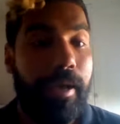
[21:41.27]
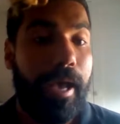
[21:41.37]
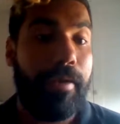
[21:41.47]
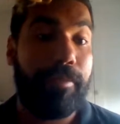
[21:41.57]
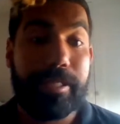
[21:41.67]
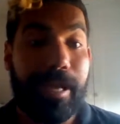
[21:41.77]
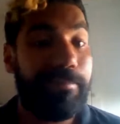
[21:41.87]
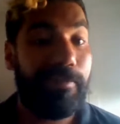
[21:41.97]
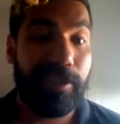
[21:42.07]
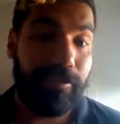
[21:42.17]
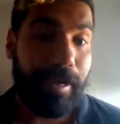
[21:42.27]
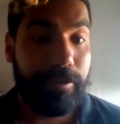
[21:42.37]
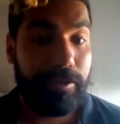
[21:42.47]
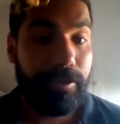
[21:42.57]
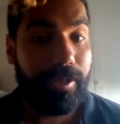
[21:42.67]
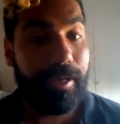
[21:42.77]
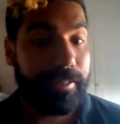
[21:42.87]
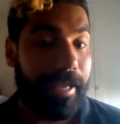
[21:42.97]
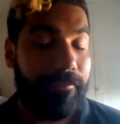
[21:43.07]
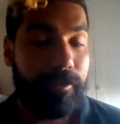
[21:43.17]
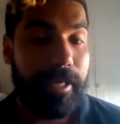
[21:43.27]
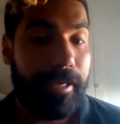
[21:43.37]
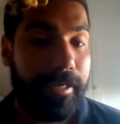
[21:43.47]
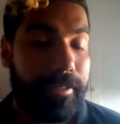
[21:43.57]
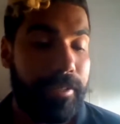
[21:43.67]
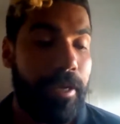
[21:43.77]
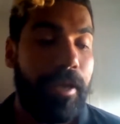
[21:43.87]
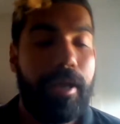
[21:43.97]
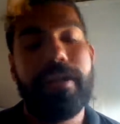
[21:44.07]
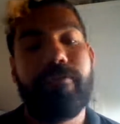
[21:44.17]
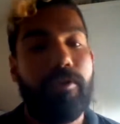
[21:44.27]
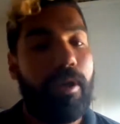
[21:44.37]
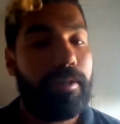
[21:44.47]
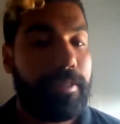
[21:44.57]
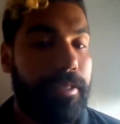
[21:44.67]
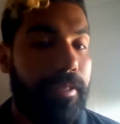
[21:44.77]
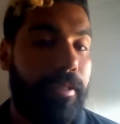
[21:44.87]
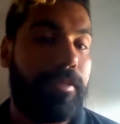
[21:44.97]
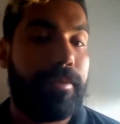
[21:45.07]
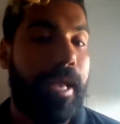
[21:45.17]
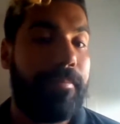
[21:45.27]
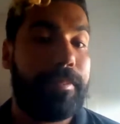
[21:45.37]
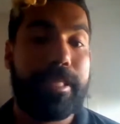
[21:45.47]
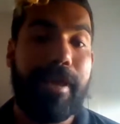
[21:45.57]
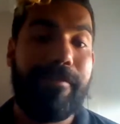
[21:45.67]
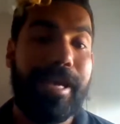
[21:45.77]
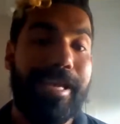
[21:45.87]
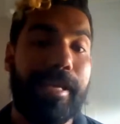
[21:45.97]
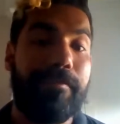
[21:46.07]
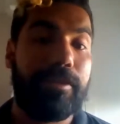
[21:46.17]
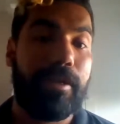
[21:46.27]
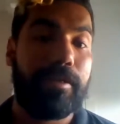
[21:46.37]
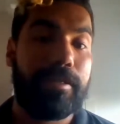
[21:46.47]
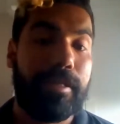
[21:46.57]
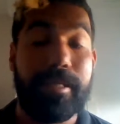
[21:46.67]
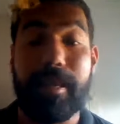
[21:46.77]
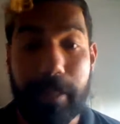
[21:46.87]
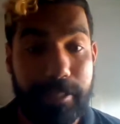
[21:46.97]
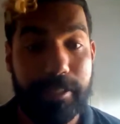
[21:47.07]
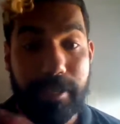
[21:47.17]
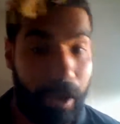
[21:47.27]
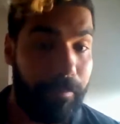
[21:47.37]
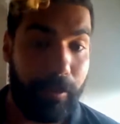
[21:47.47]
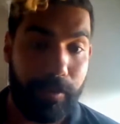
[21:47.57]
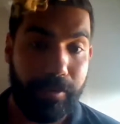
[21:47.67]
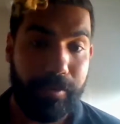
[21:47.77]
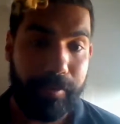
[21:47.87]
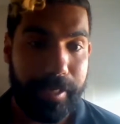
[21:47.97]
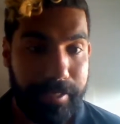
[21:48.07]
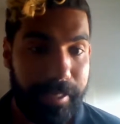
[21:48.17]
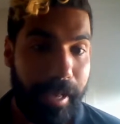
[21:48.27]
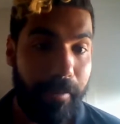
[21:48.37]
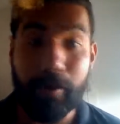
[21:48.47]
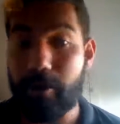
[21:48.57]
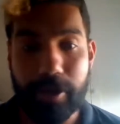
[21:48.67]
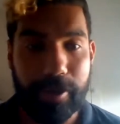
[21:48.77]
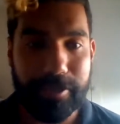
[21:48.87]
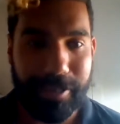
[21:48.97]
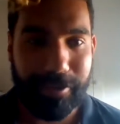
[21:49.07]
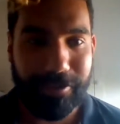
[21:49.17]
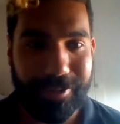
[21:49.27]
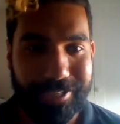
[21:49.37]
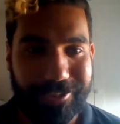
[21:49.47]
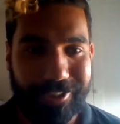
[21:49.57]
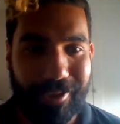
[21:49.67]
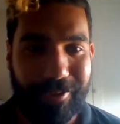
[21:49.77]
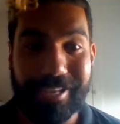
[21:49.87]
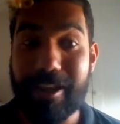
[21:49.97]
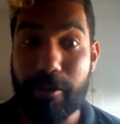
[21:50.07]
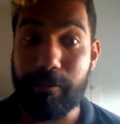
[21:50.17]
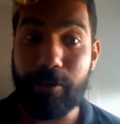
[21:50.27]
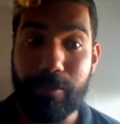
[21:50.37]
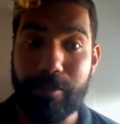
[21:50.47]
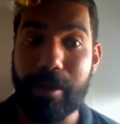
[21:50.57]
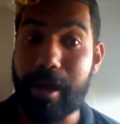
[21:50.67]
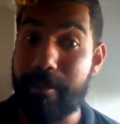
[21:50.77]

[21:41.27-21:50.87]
the type of interactions you'd like to have with delegates. If you answered this survey, it gives us the ability to help you with all of this. We're only asking you this so that we can help you